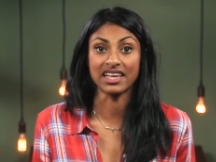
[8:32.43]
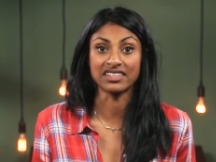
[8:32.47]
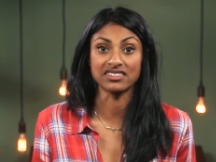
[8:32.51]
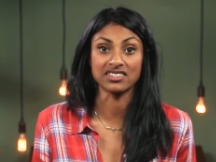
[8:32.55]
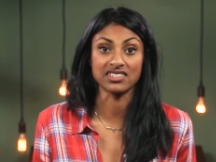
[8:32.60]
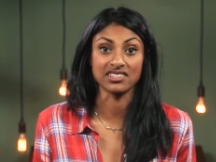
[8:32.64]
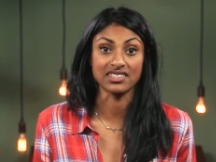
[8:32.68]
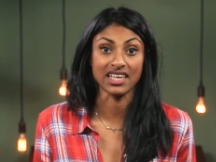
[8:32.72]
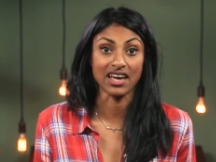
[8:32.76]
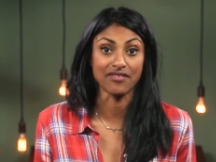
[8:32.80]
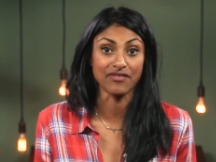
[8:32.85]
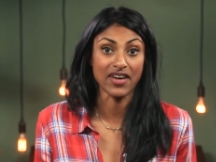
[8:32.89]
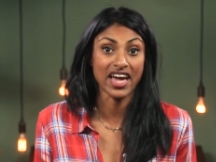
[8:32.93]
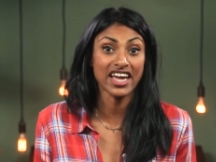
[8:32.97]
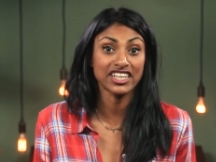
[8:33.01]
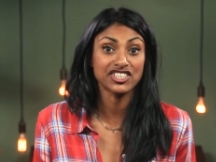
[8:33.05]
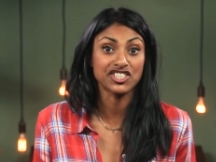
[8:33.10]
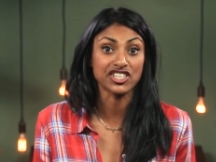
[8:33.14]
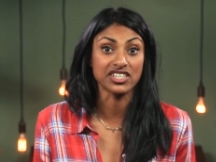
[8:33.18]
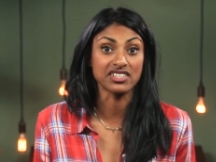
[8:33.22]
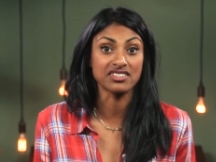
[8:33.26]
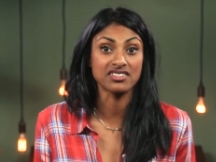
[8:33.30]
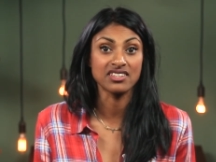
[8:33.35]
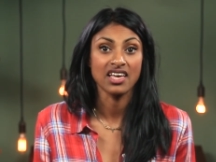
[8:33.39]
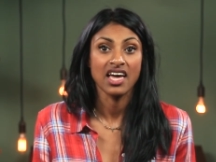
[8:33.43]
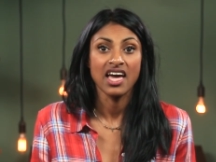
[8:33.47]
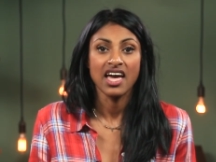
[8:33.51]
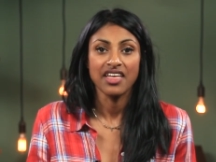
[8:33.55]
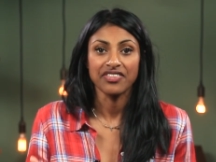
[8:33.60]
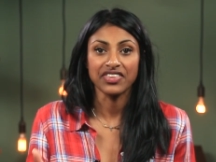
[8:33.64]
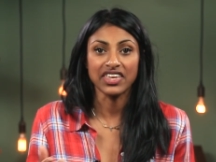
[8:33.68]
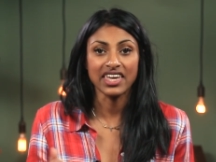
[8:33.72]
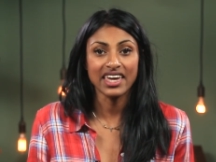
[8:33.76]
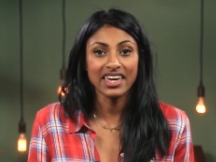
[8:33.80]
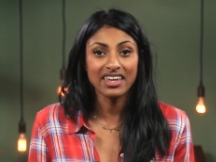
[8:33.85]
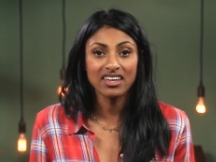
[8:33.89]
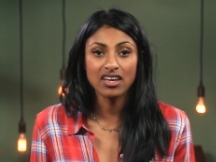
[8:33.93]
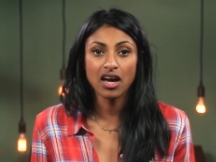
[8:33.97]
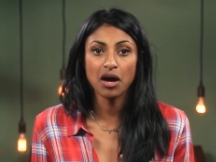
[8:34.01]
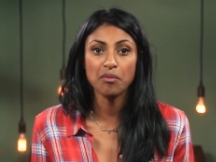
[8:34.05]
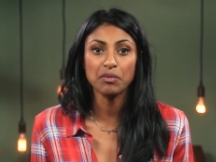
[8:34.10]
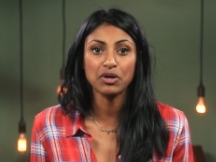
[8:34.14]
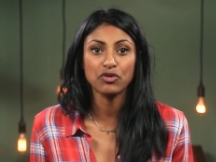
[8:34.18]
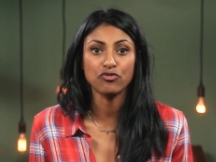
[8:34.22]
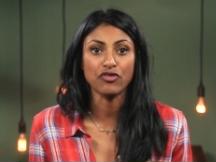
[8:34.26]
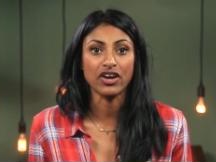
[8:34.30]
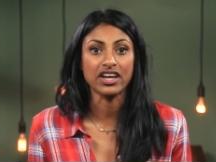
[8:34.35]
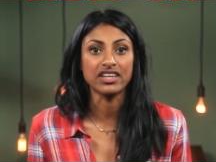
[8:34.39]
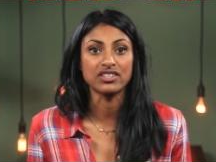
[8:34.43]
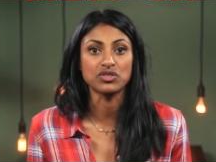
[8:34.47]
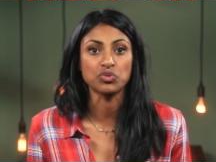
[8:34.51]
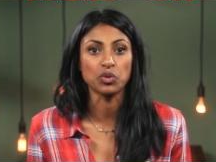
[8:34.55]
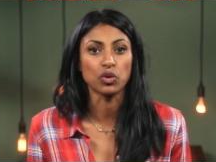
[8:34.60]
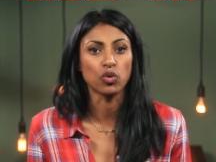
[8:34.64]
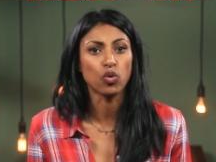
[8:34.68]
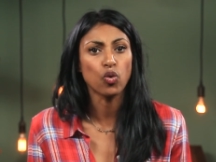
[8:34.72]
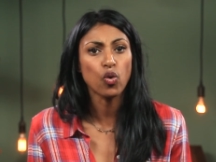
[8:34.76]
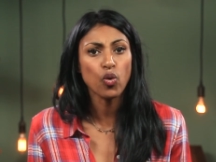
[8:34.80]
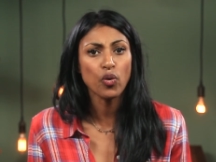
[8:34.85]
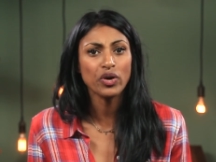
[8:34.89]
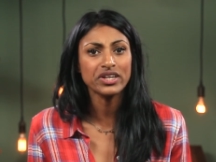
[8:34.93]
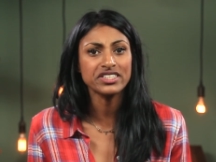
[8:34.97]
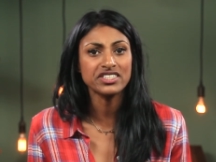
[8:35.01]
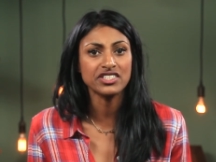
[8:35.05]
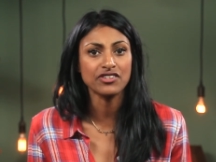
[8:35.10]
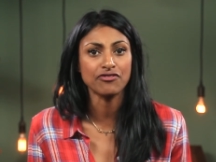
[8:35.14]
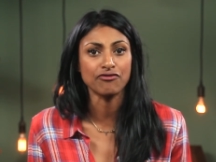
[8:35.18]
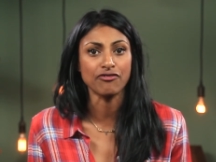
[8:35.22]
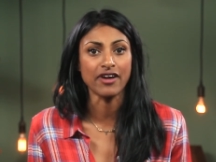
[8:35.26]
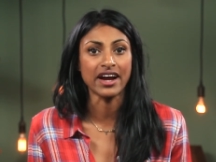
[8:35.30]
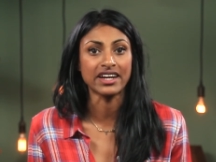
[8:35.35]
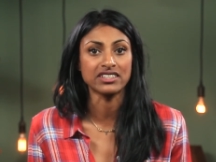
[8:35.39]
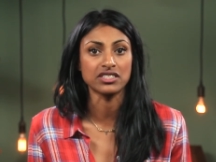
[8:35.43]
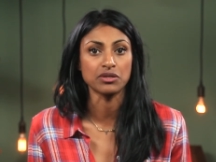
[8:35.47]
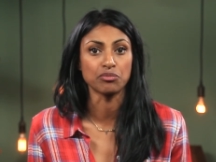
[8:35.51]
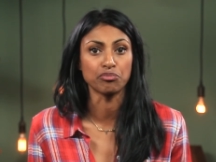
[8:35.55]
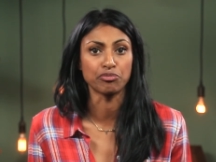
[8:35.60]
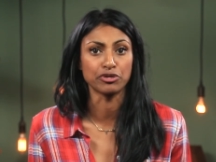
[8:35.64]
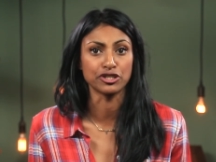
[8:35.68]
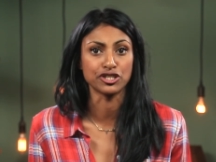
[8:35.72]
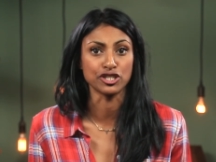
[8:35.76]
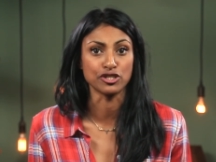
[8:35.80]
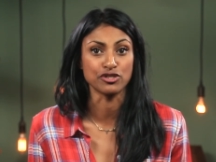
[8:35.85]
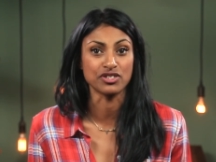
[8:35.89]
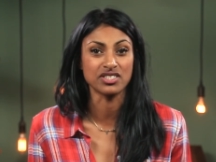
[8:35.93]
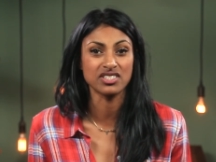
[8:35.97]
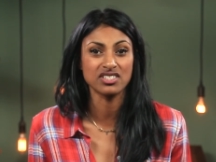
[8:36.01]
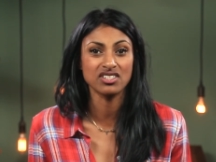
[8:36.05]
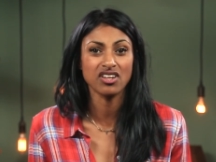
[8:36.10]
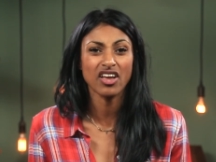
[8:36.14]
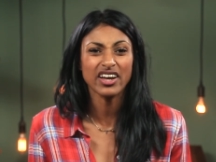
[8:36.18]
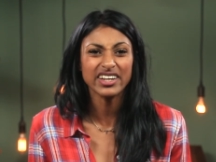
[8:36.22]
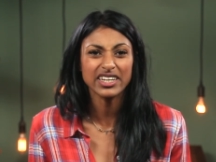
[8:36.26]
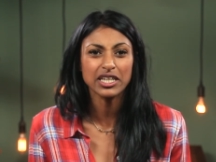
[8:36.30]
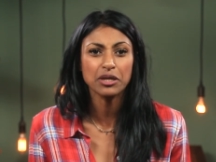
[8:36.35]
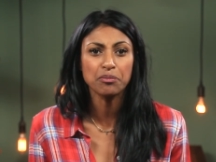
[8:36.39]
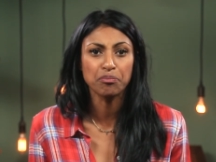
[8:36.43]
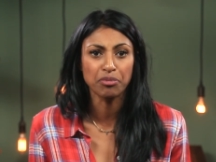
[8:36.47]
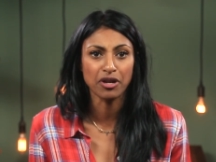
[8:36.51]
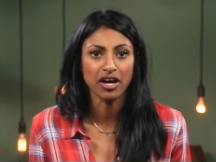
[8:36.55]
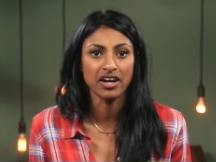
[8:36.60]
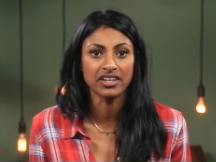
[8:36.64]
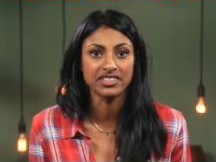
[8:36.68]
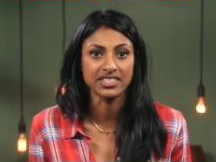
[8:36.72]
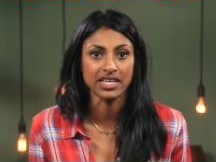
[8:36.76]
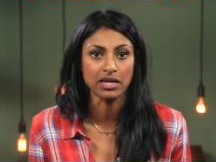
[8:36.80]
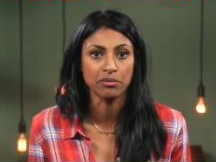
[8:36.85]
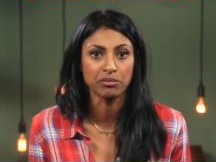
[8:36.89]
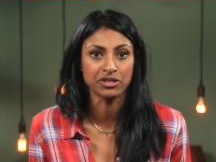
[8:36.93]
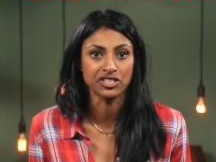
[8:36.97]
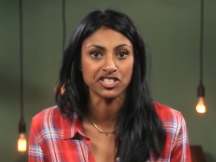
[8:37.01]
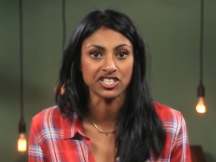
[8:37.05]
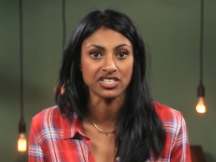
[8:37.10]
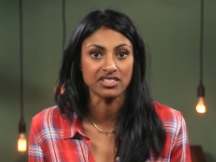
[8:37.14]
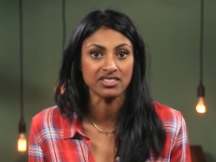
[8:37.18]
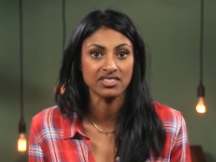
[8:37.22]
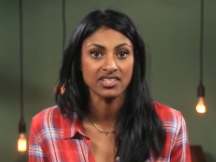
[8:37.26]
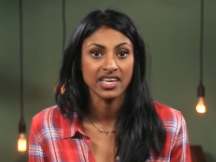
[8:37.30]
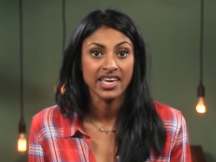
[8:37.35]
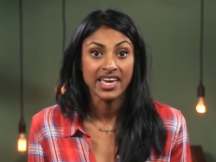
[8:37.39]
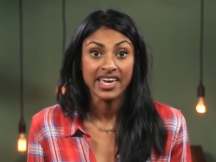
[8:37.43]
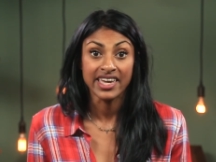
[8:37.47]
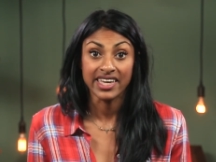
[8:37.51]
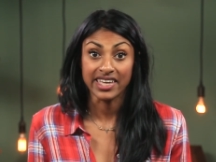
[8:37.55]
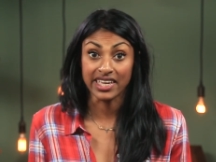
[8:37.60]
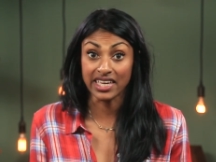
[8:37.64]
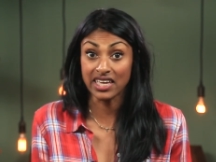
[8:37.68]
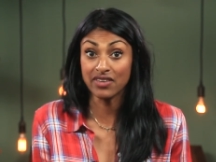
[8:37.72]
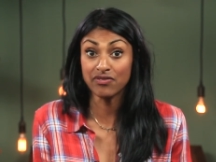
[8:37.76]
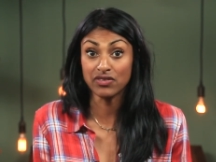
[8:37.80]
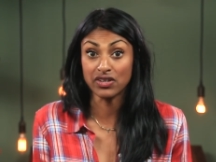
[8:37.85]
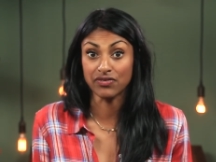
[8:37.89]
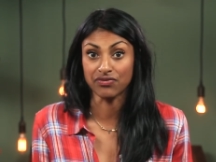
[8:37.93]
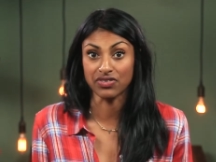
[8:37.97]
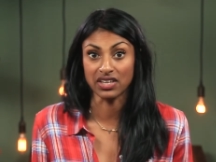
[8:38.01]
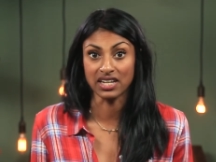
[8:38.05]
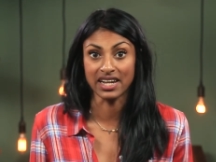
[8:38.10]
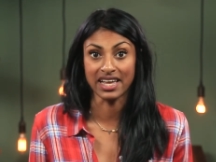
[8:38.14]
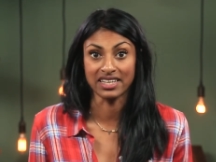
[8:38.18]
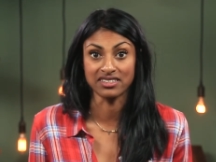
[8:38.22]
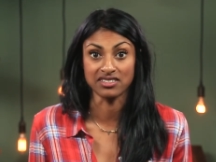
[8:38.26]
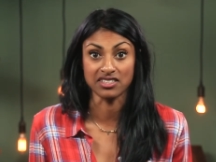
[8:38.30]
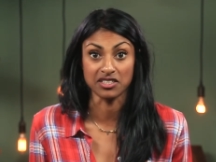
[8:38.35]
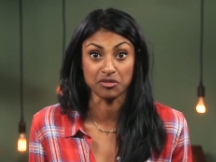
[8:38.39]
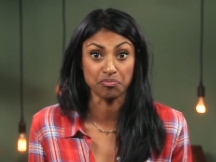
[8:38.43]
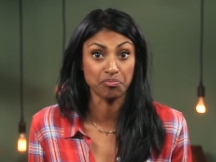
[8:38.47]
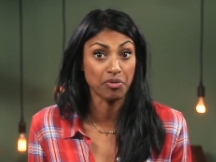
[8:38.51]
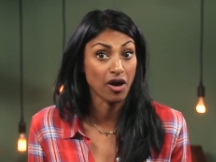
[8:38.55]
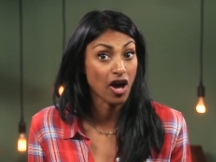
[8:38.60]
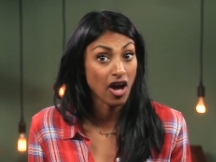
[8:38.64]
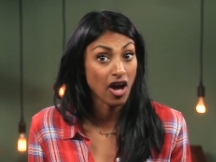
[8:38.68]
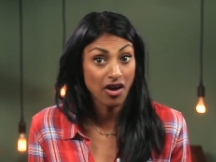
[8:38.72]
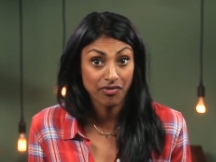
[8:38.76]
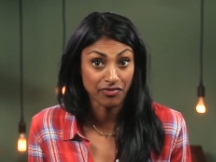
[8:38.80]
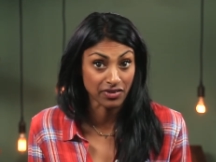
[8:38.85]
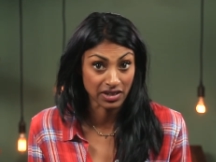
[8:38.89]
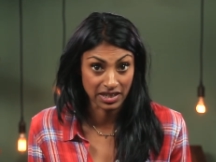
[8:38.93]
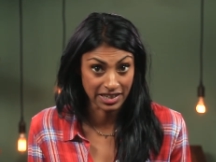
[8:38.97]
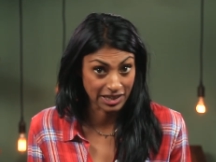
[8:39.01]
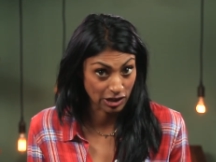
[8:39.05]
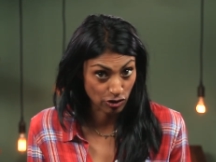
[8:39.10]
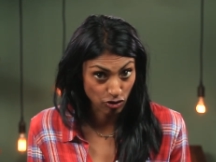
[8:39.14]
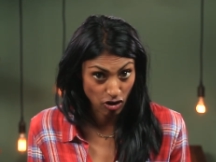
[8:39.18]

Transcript: lenses have edges, the incoming rays will always diffract and produce slightly blurred images, even if the lens is perfectly